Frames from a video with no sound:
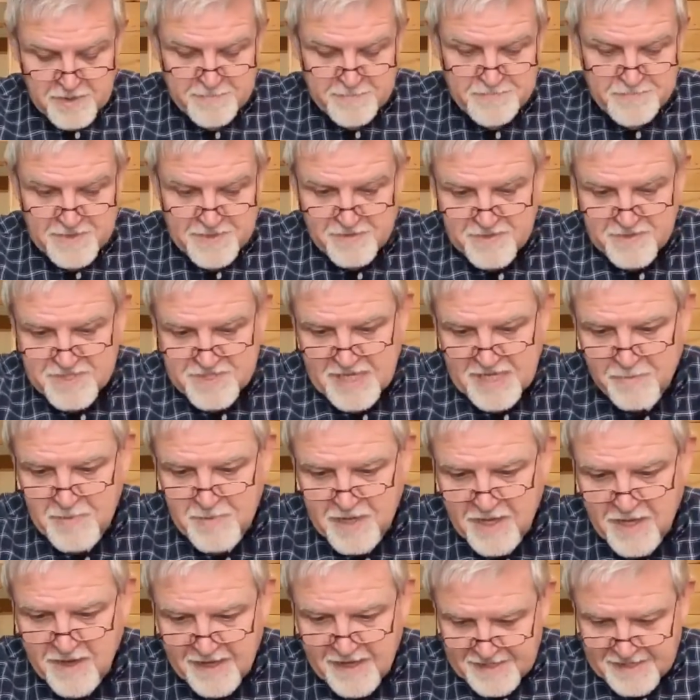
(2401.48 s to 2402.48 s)
you sat
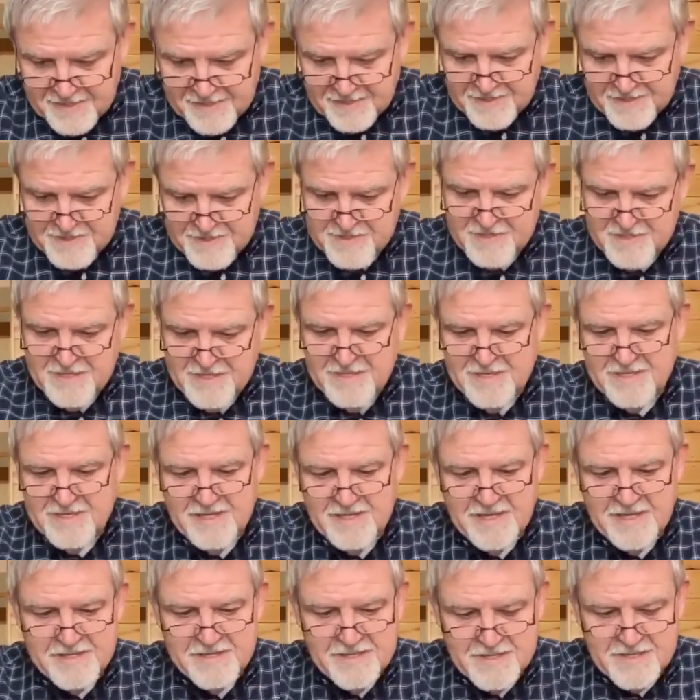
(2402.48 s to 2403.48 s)
behind us,
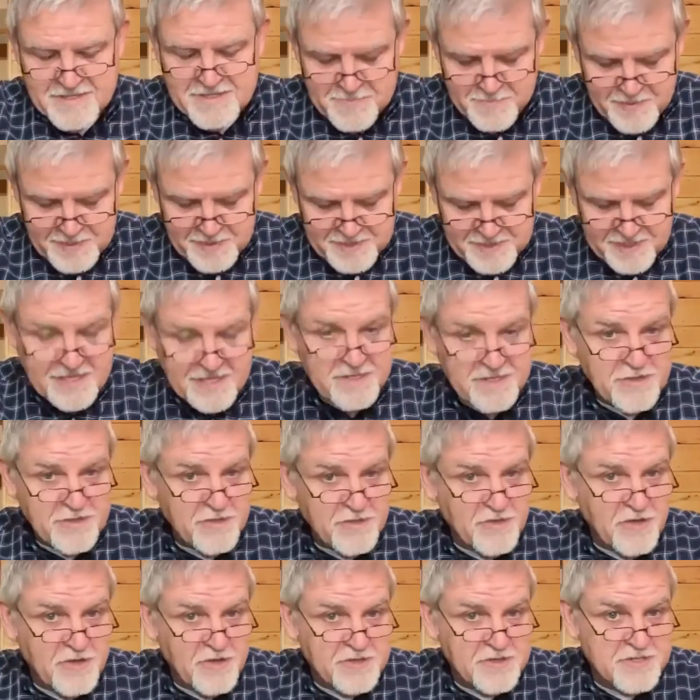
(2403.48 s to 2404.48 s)
and this particular
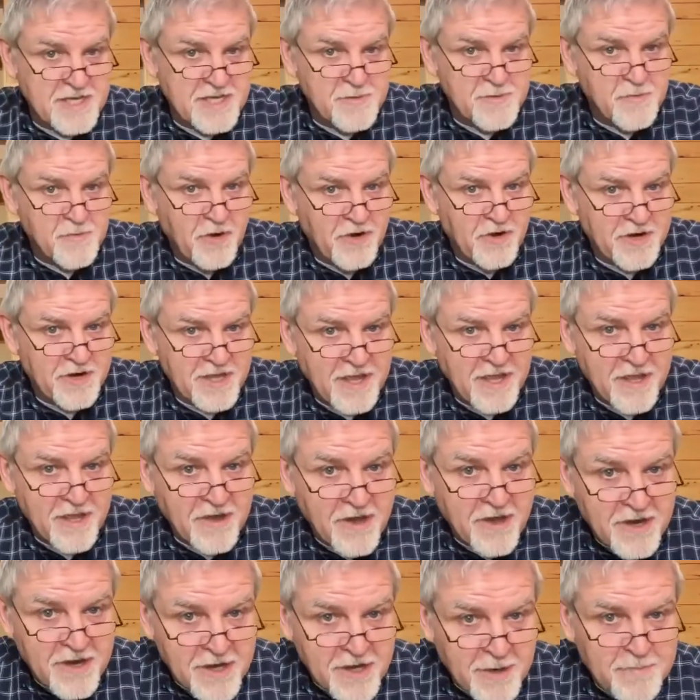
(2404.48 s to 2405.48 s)
Lord's Day morning, he got
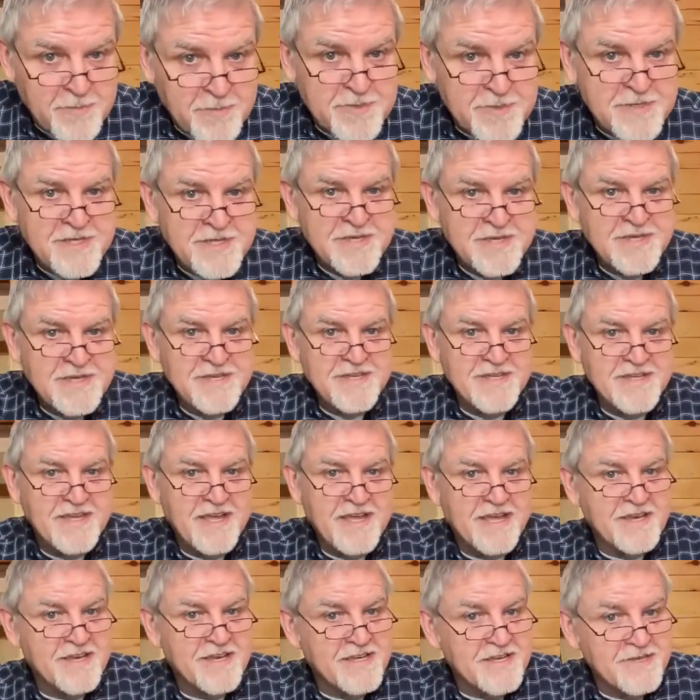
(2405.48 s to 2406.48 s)
up
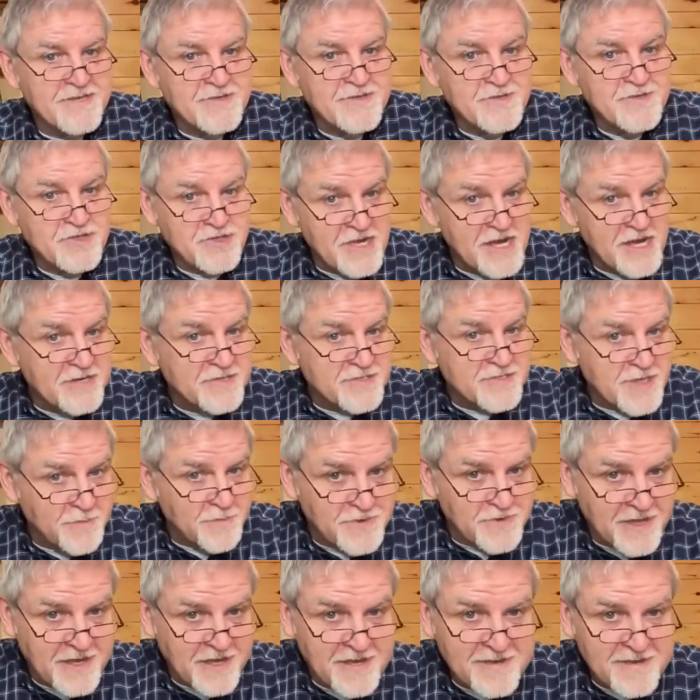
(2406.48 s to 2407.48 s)
and he shared
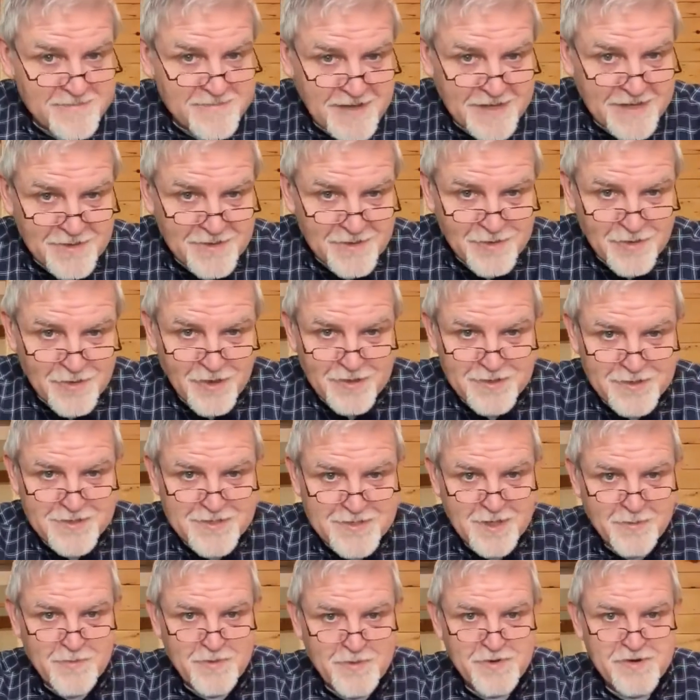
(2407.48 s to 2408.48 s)
something at the Lord's
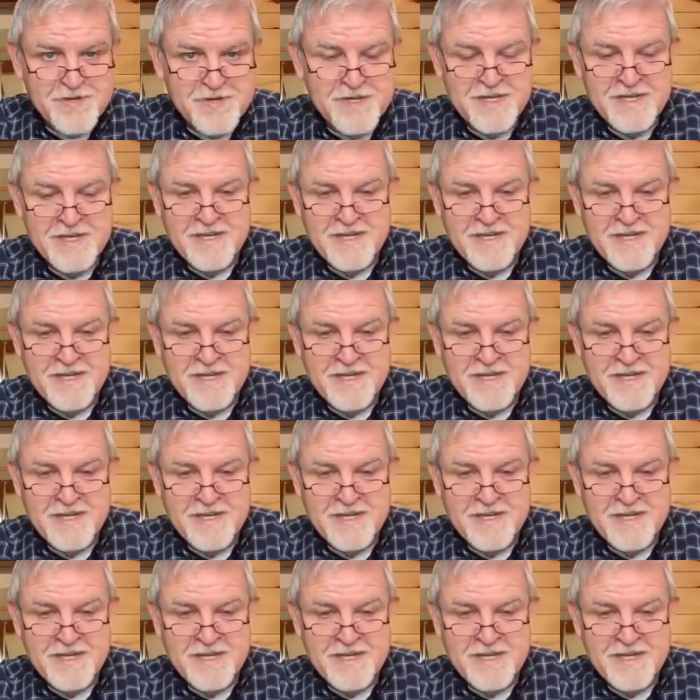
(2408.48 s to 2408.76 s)
Supper.